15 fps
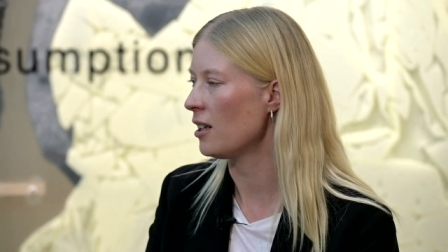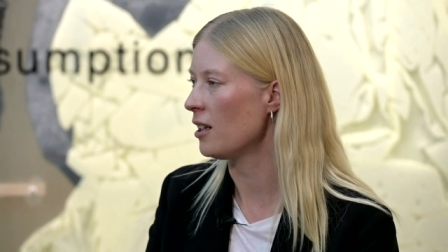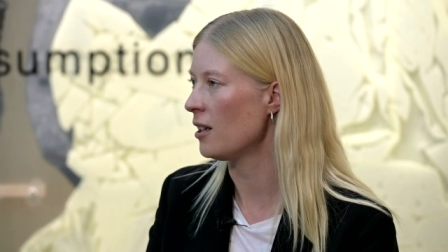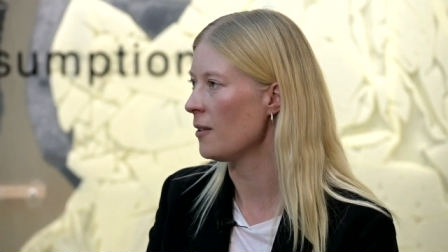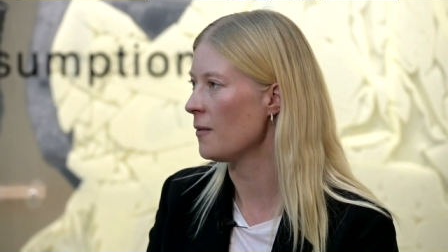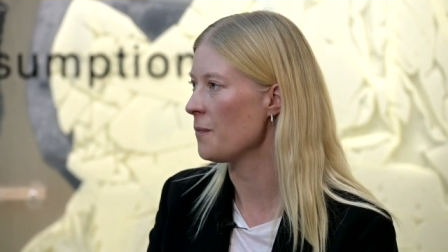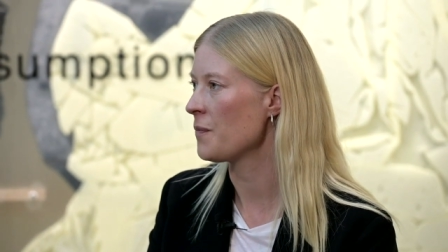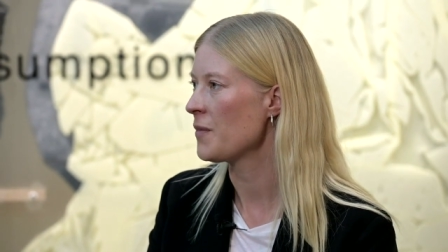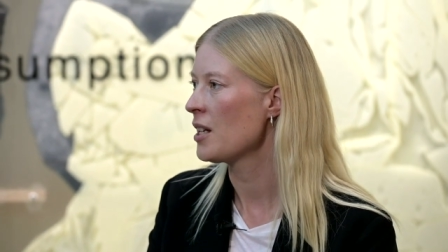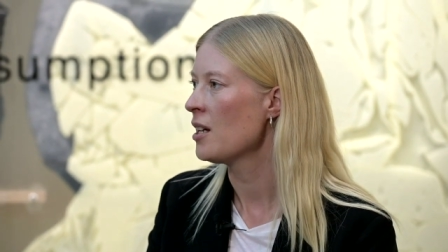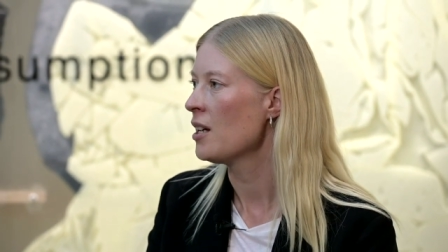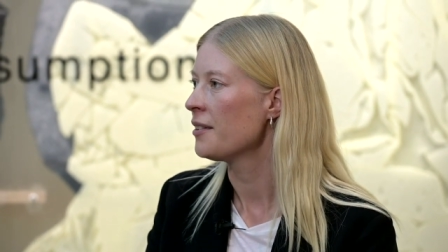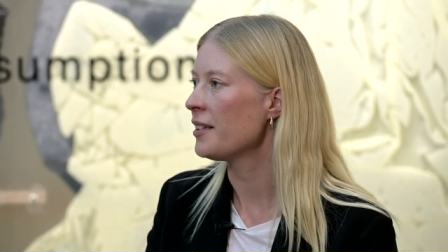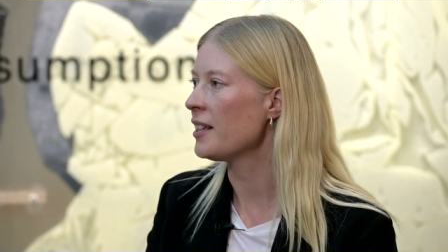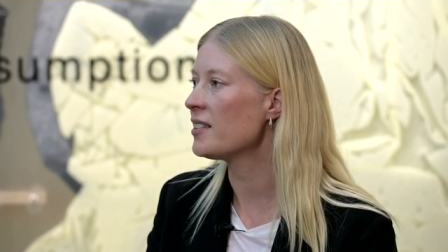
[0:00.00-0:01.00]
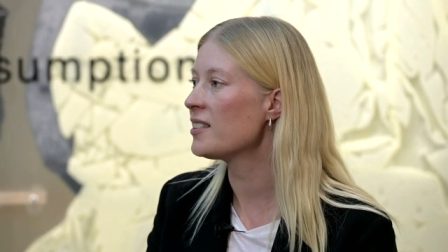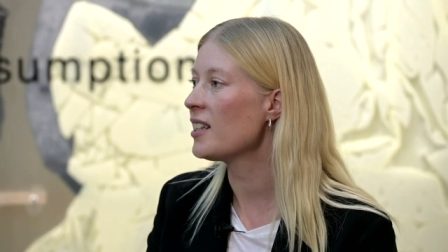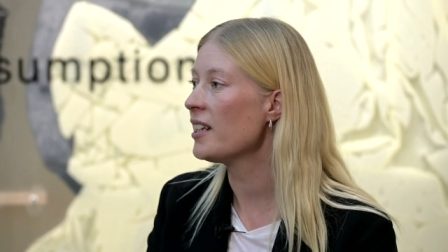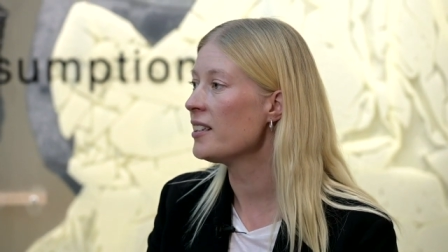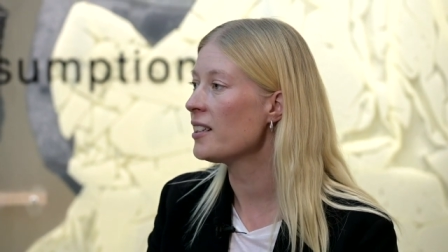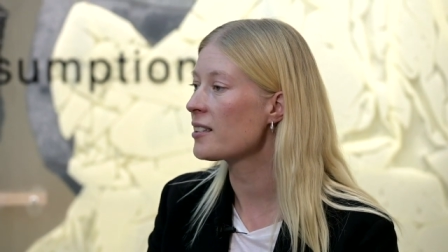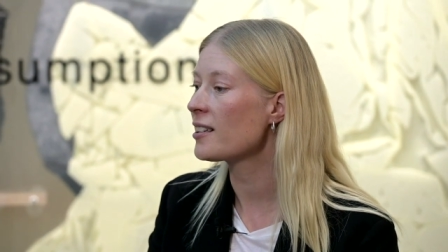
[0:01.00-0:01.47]
Um, they
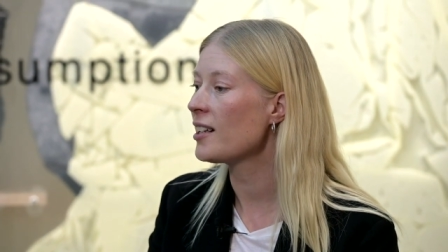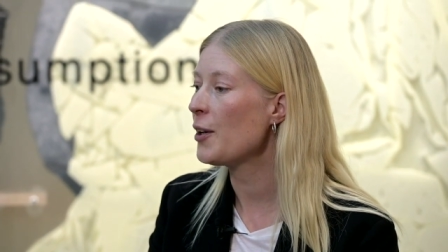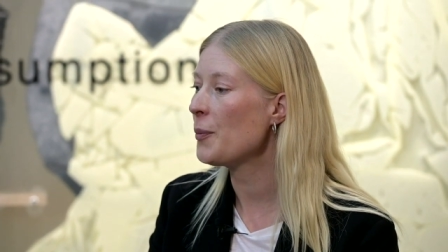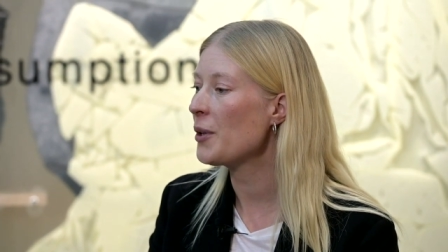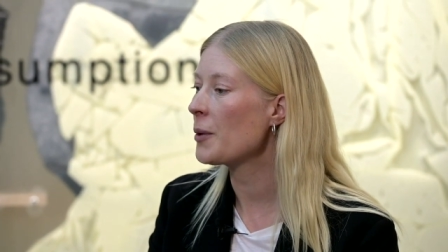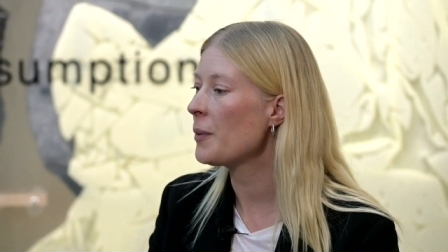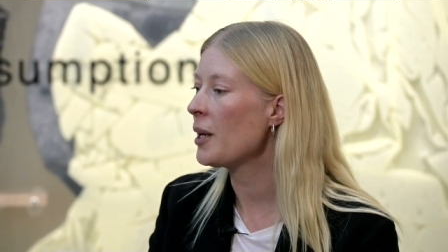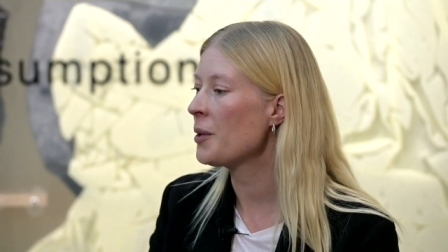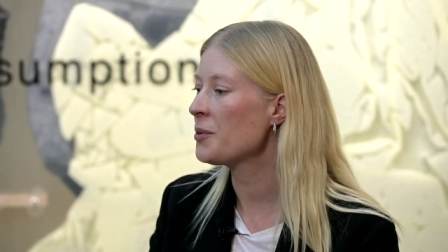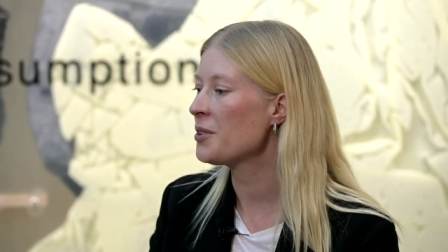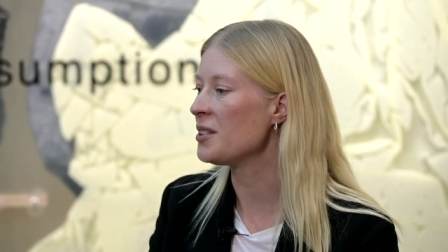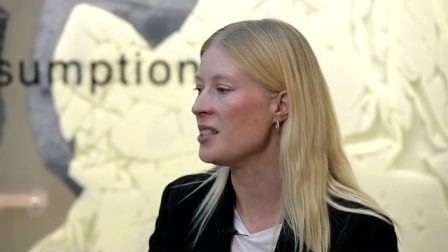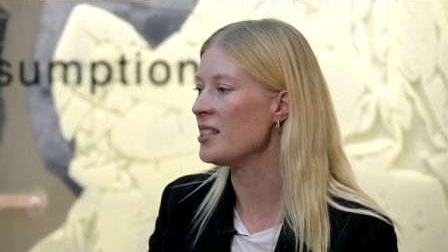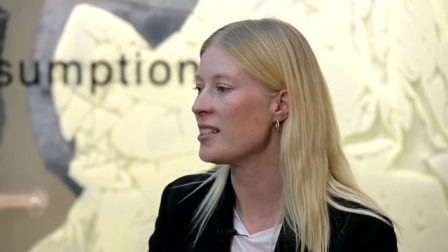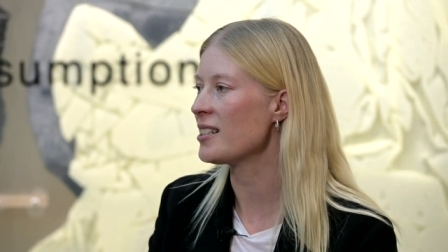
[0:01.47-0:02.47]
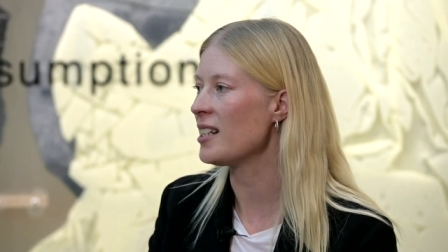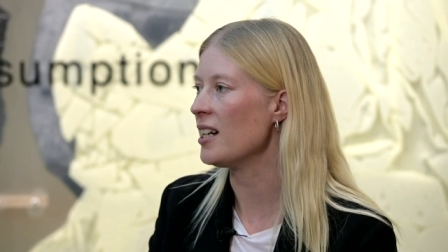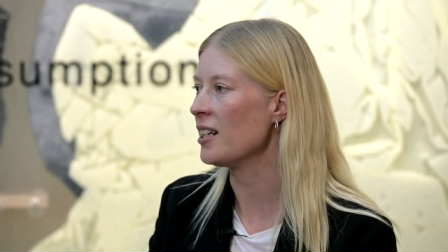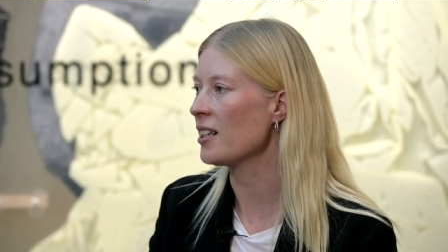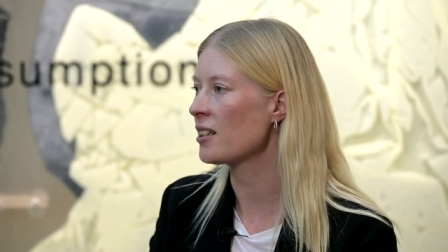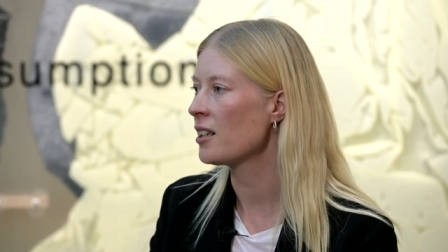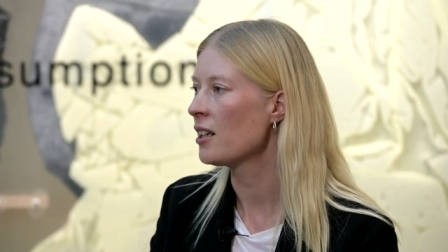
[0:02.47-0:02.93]
say that climbing a mountain is
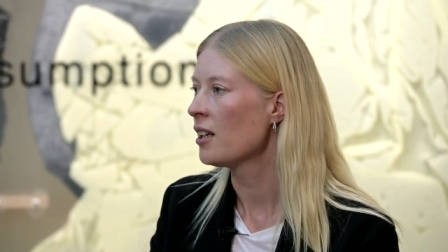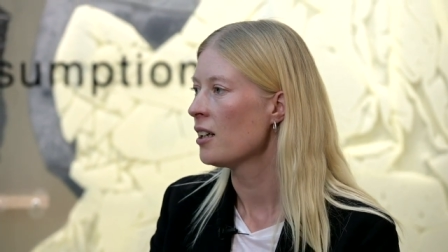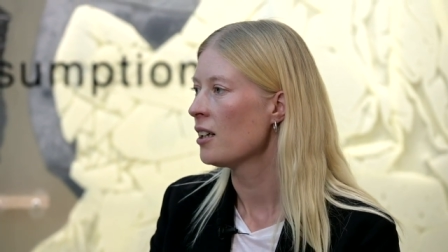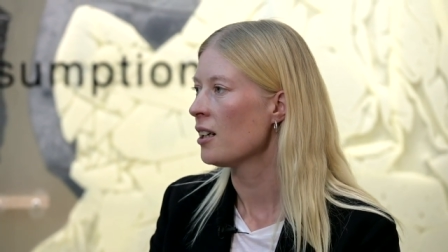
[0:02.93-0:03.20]
like